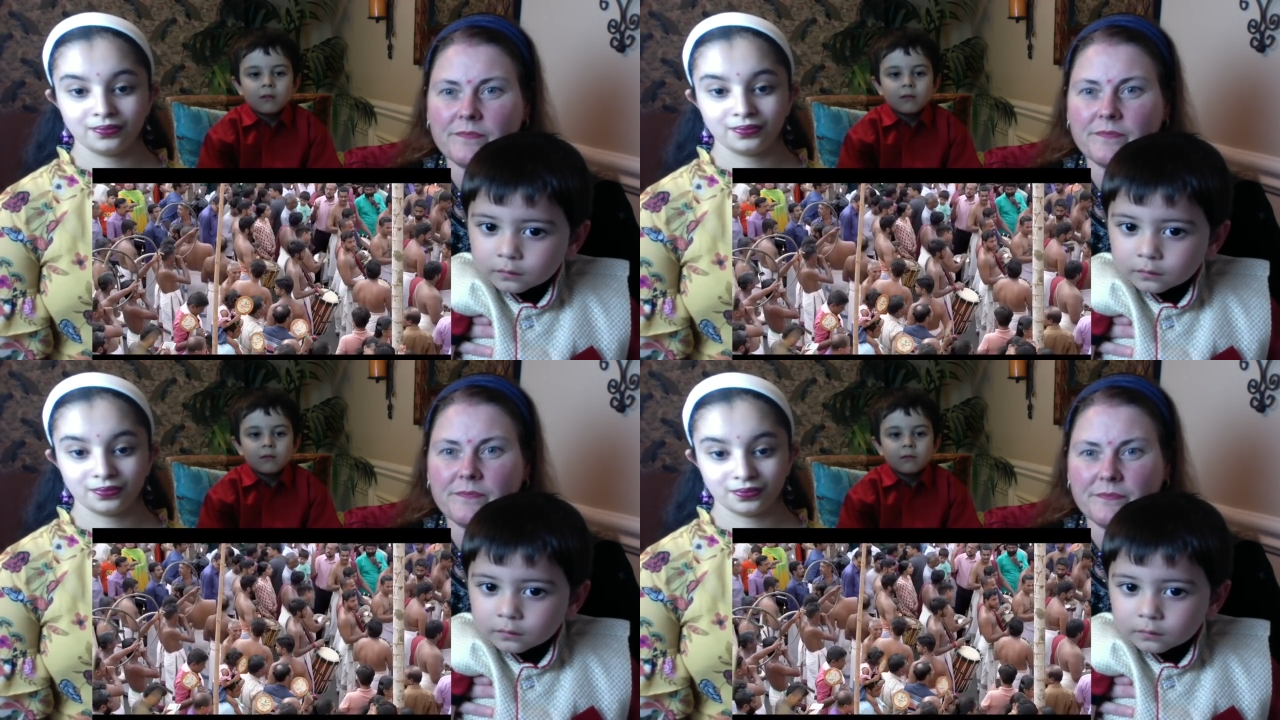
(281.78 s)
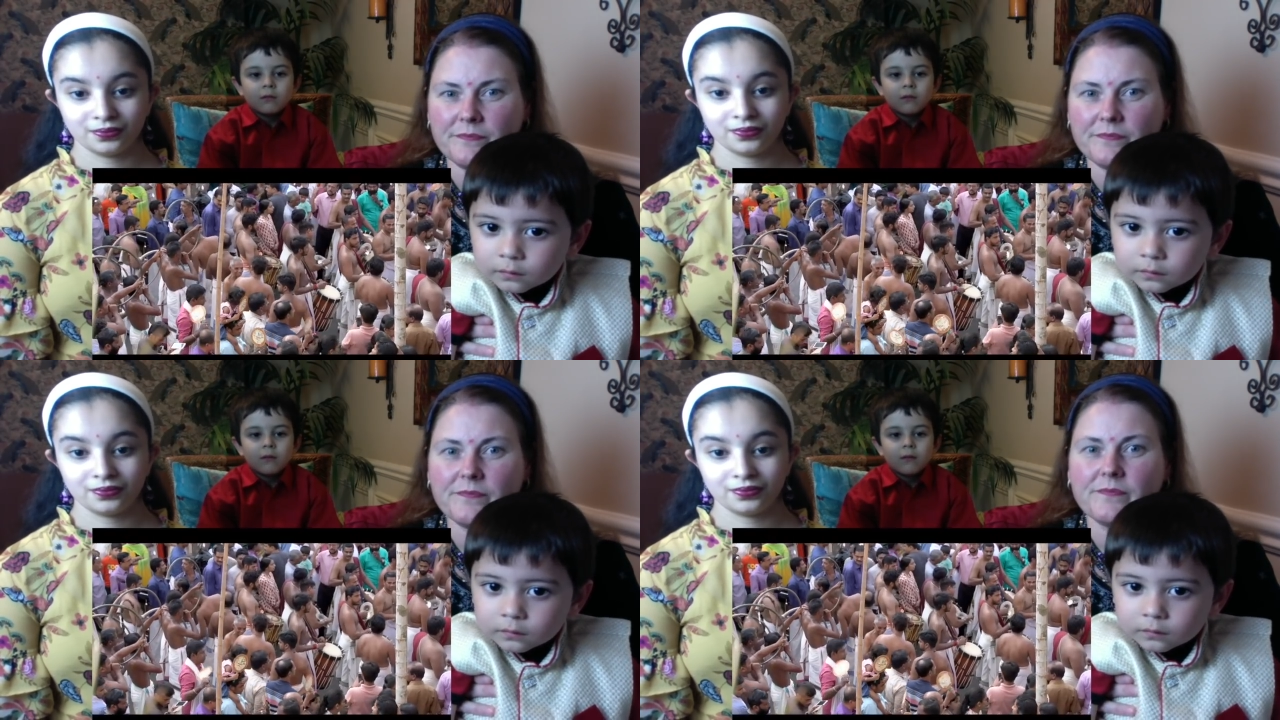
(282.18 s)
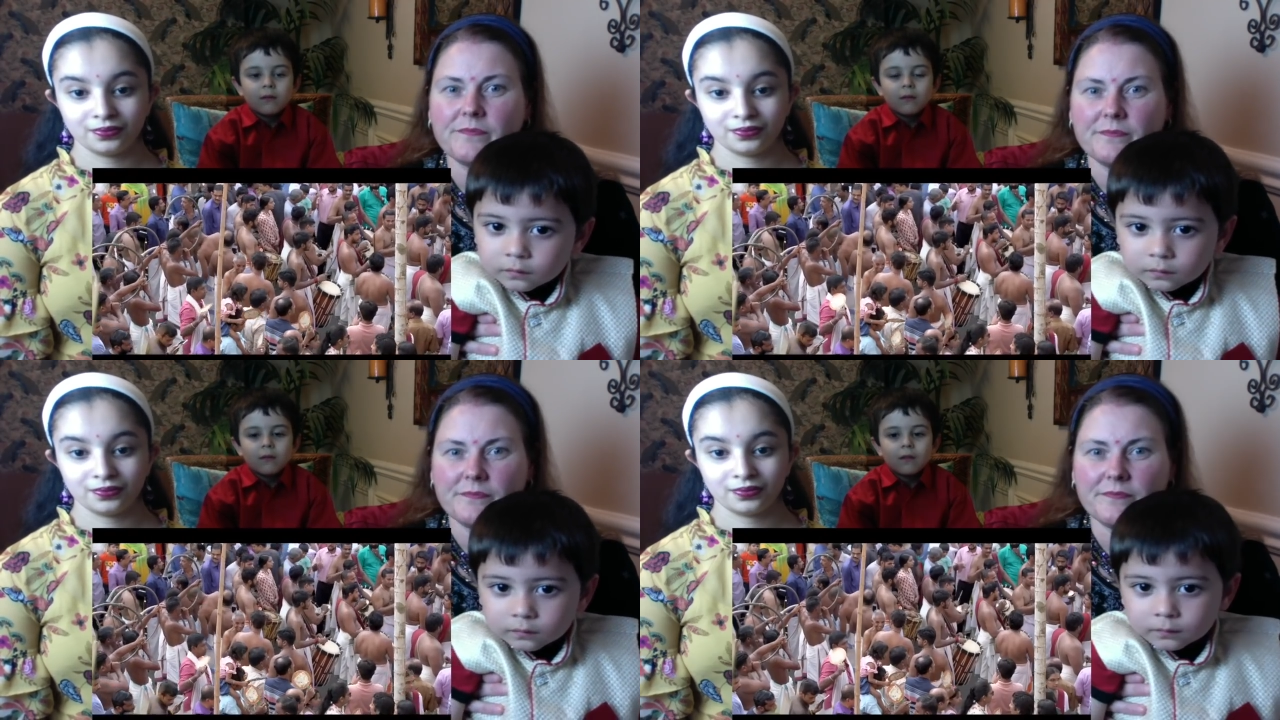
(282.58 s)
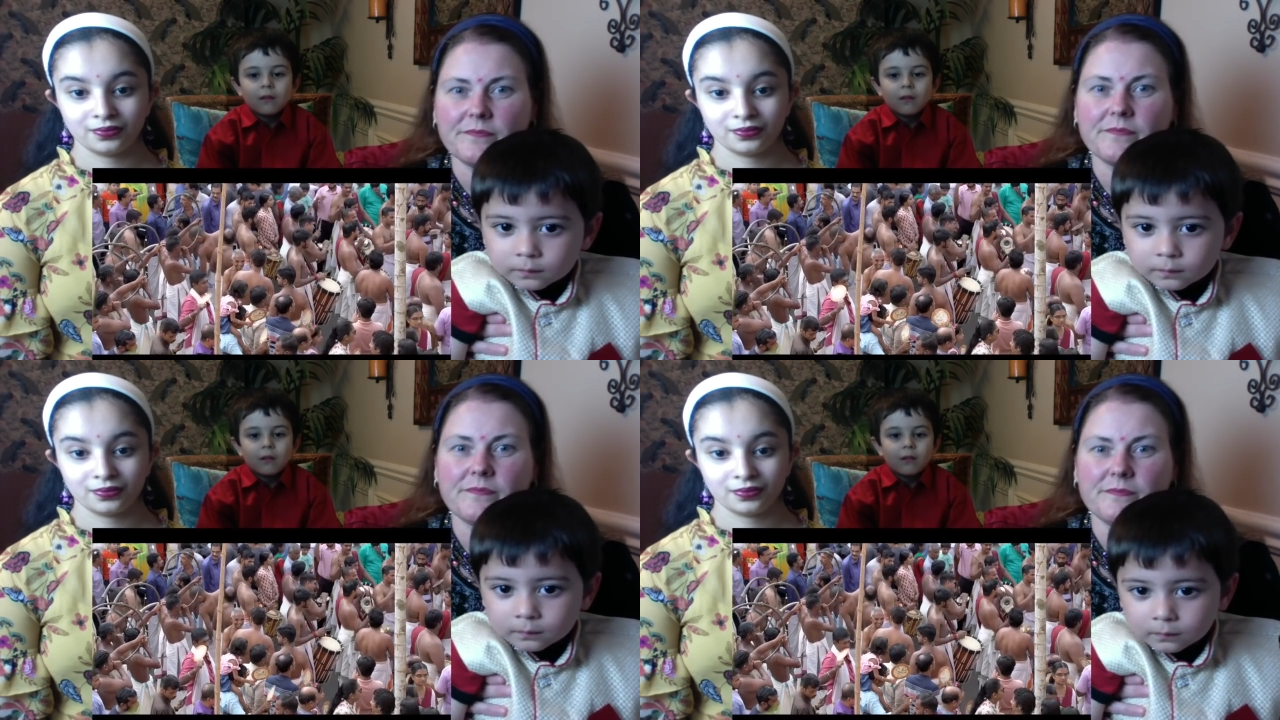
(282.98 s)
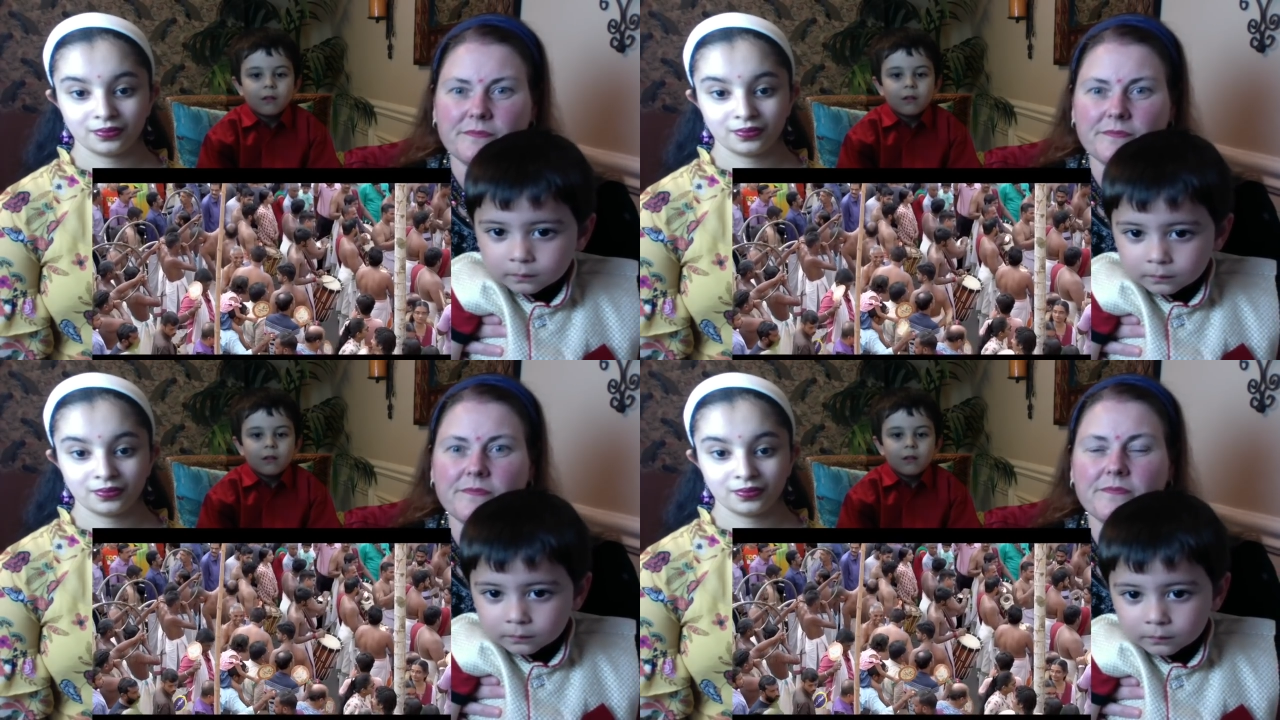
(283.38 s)

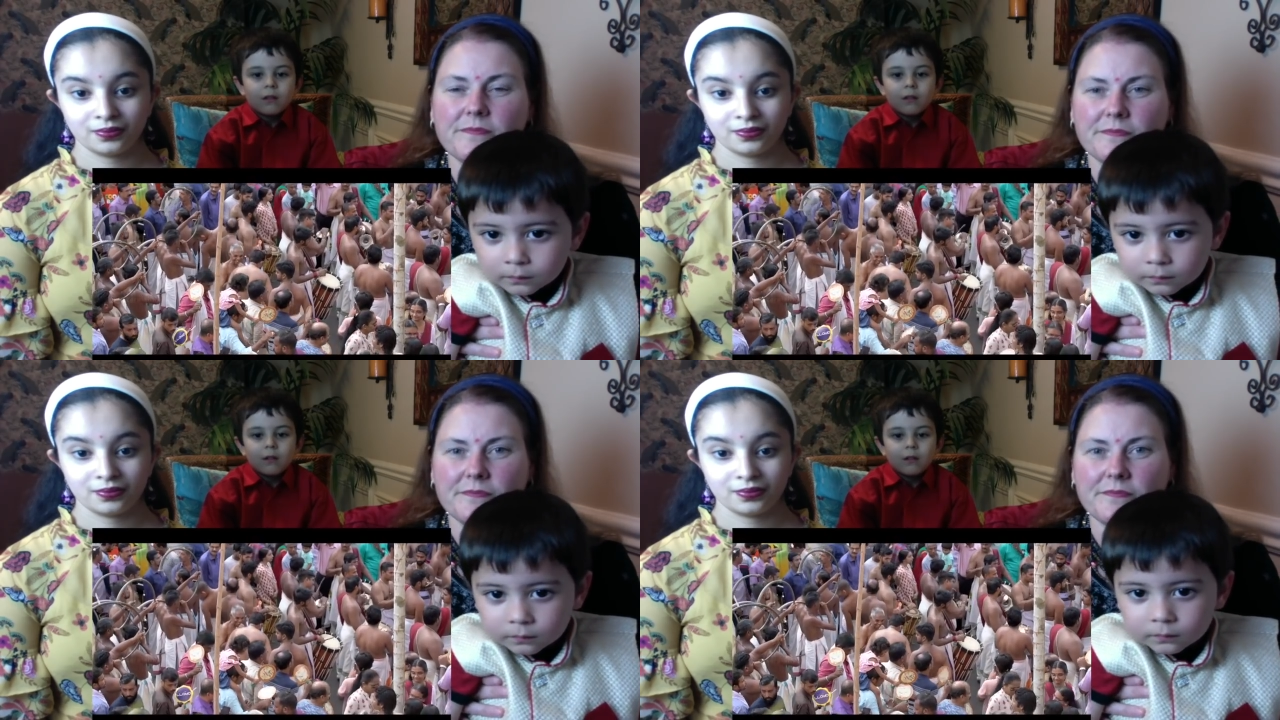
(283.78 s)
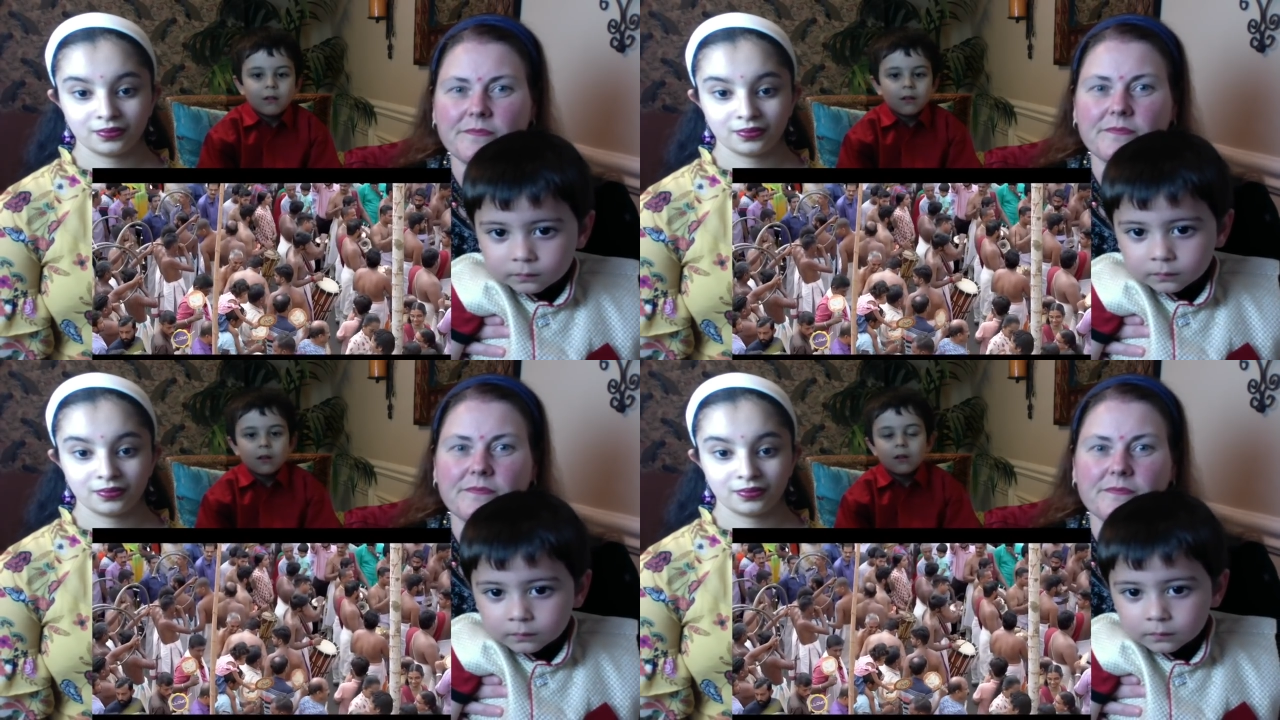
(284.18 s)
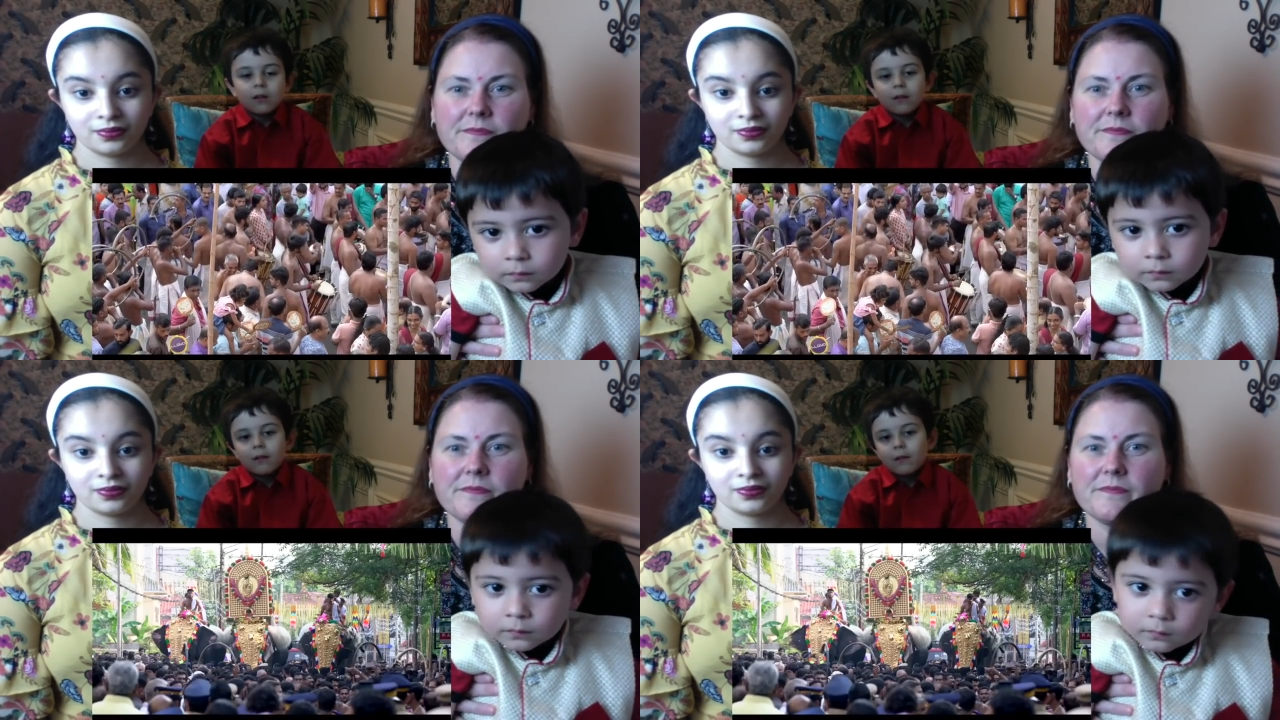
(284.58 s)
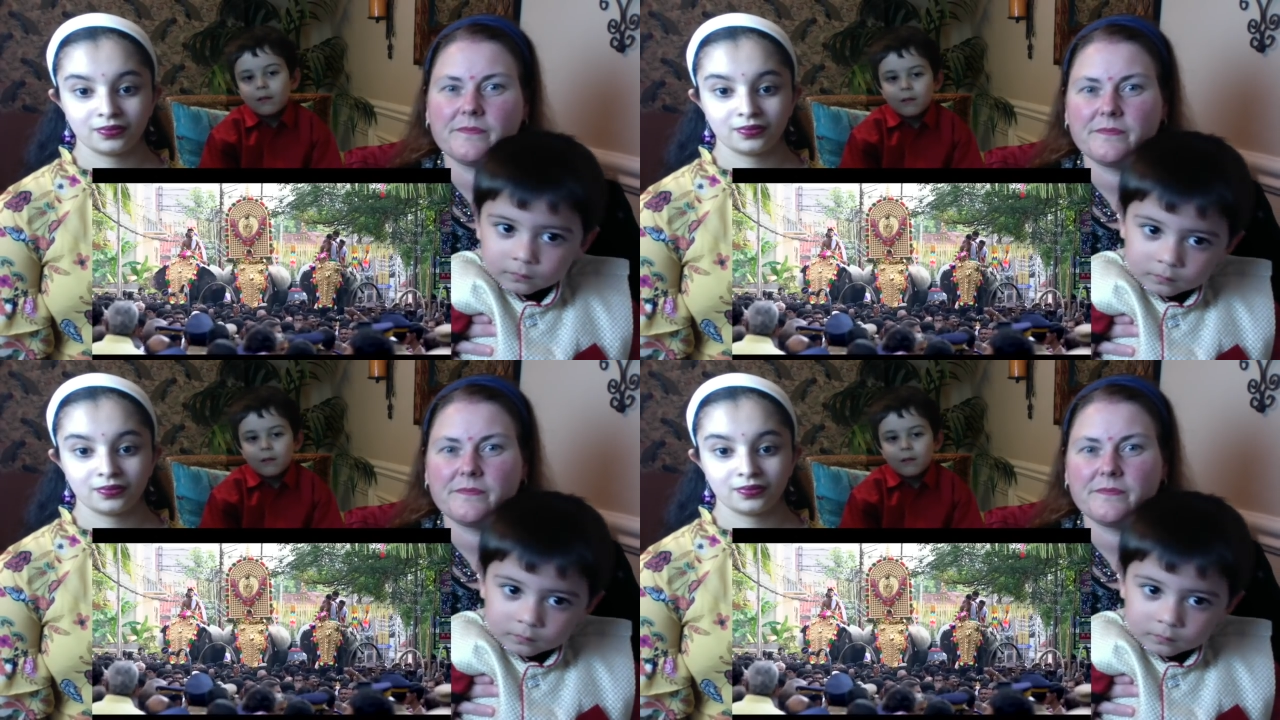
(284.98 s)
Nothing is said.